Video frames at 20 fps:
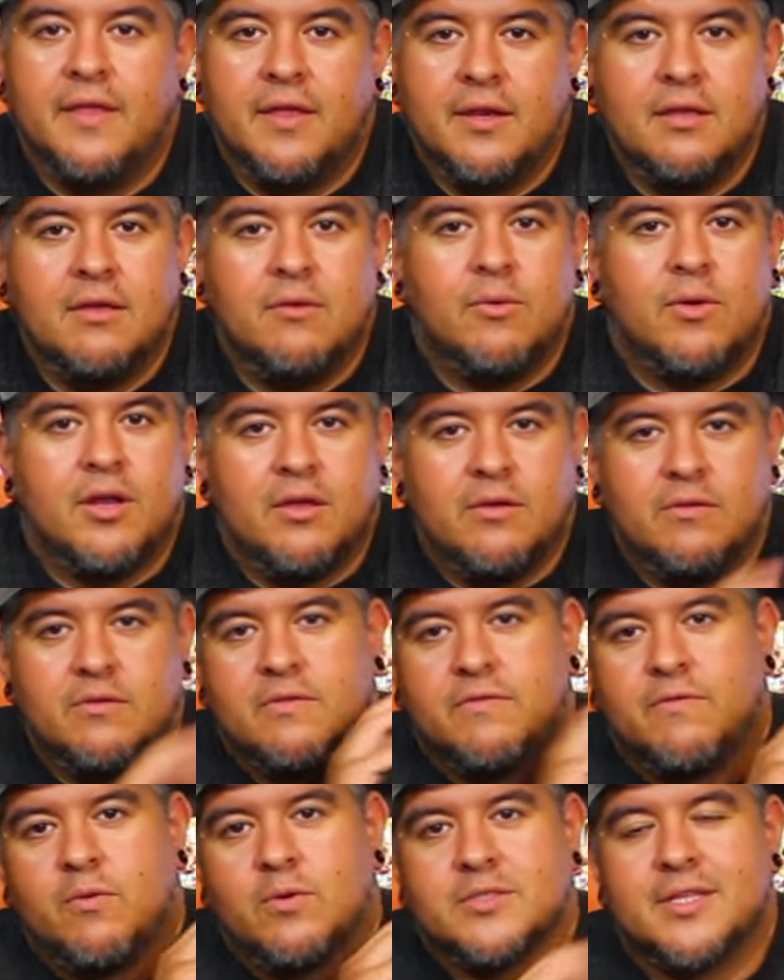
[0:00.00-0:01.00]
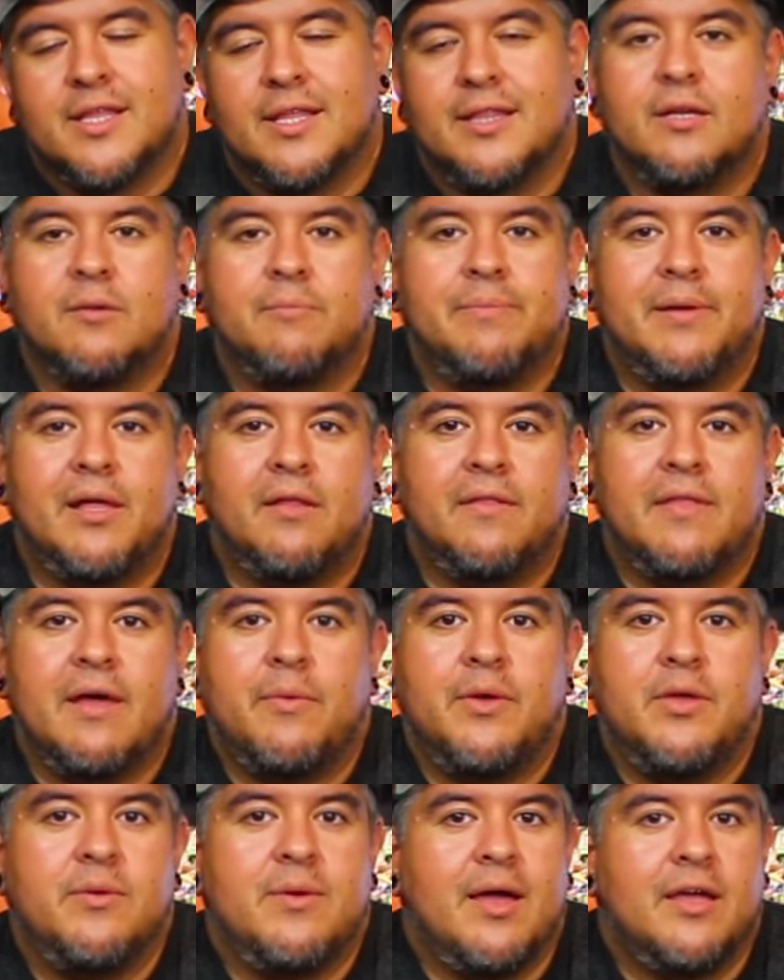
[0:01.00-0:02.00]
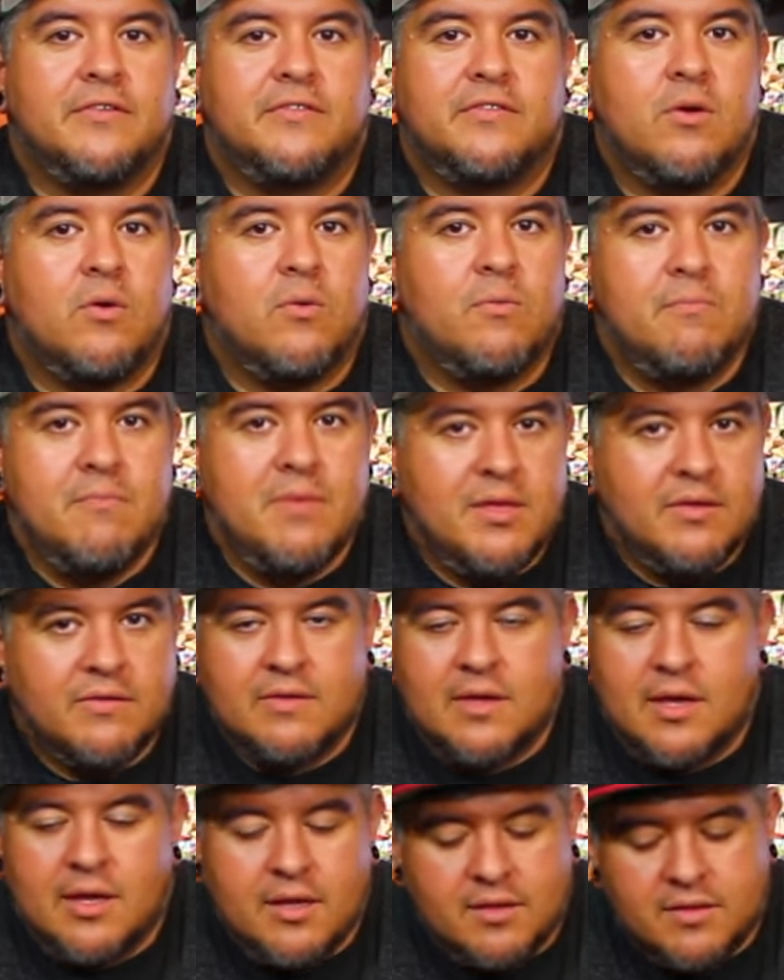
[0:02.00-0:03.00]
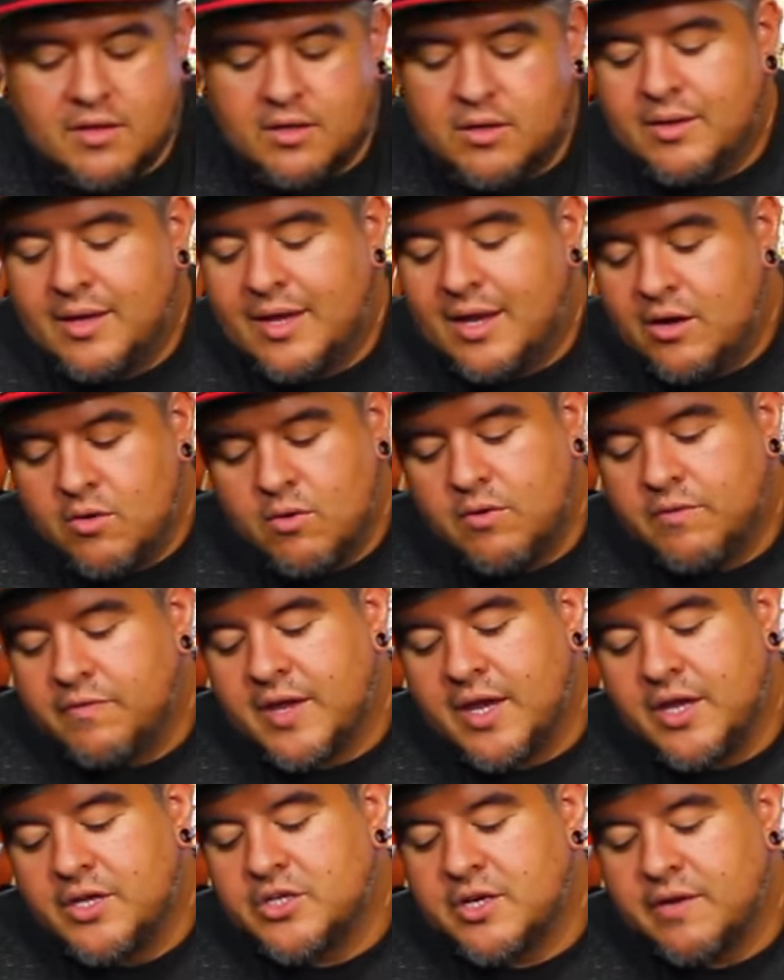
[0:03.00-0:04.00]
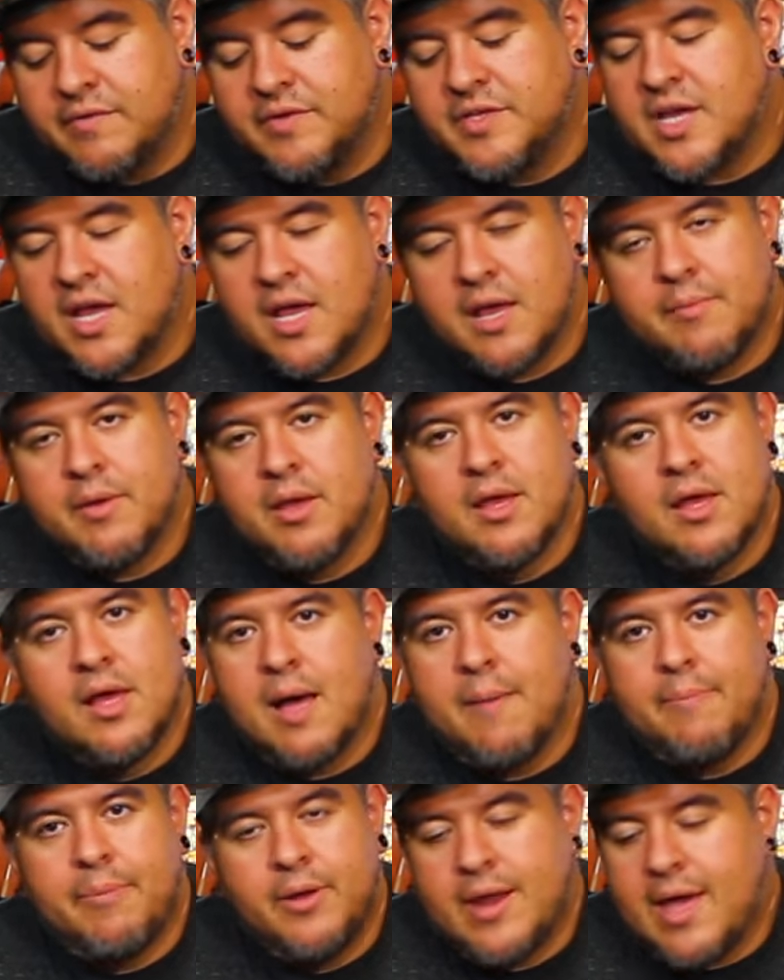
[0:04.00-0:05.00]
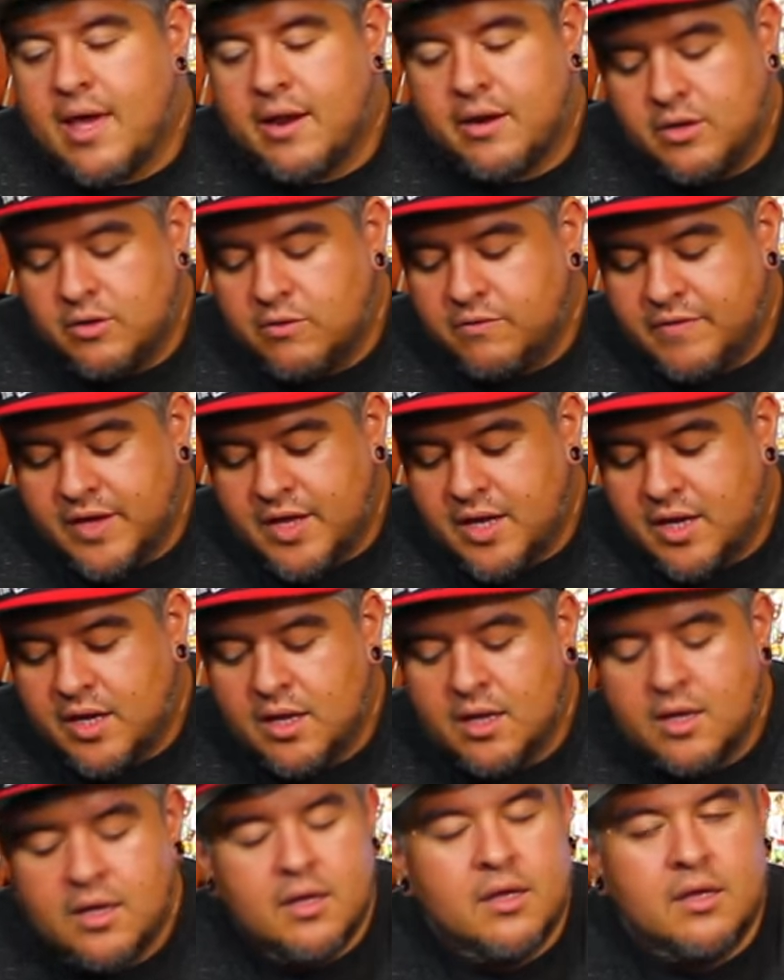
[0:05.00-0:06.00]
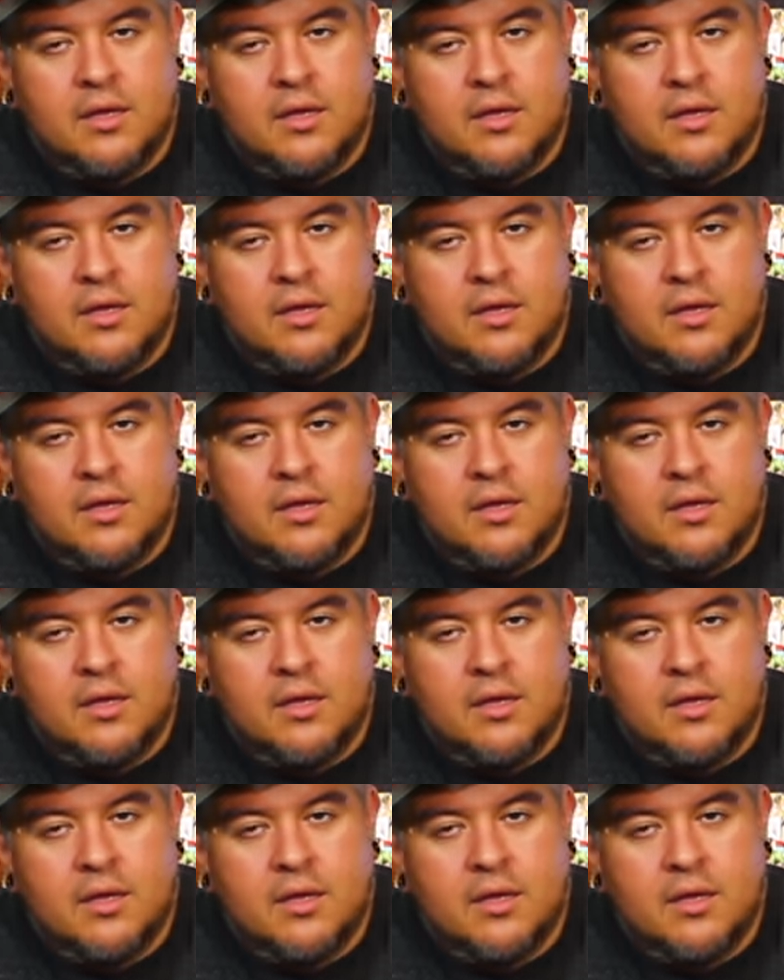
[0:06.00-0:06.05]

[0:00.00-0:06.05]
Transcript: And then you want to use the Force Link little bell. That way you guys don't miss anything. You get a notification every time I put out a new vid.